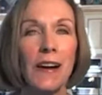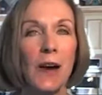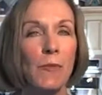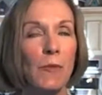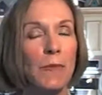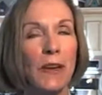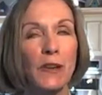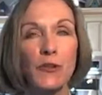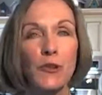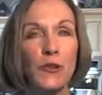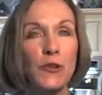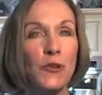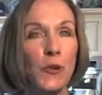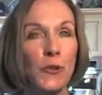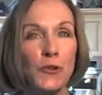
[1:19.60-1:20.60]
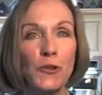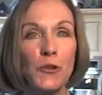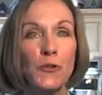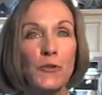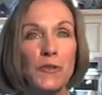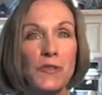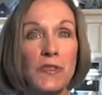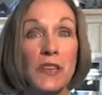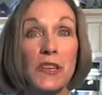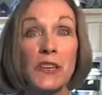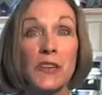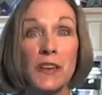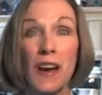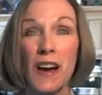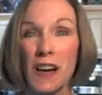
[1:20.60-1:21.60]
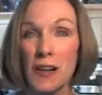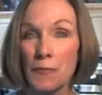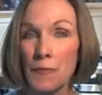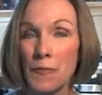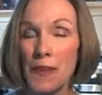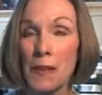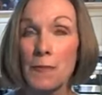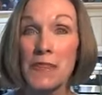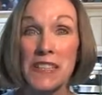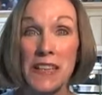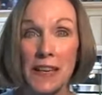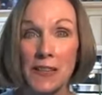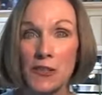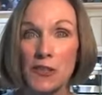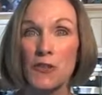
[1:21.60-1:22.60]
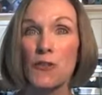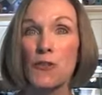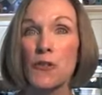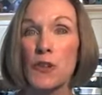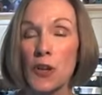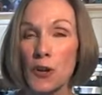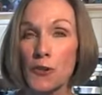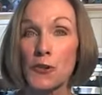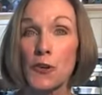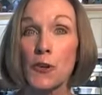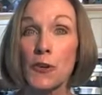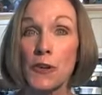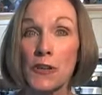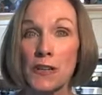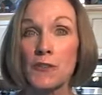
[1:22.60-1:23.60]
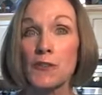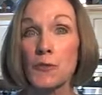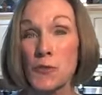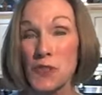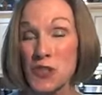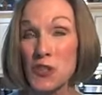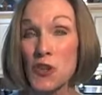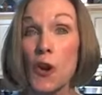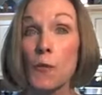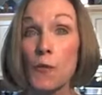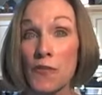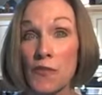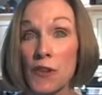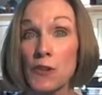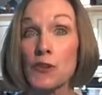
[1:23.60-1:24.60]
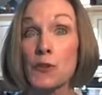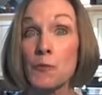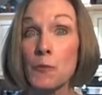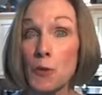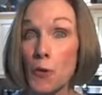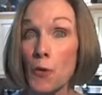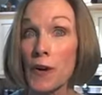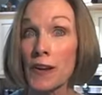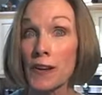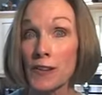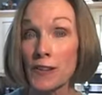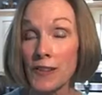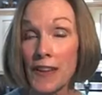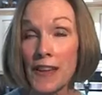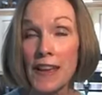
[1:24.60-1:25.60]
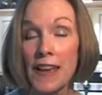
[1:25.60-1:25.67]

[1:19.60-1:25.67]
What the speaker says: And make sure you don't use the imitation or the alternatives, which start with vegetable oil.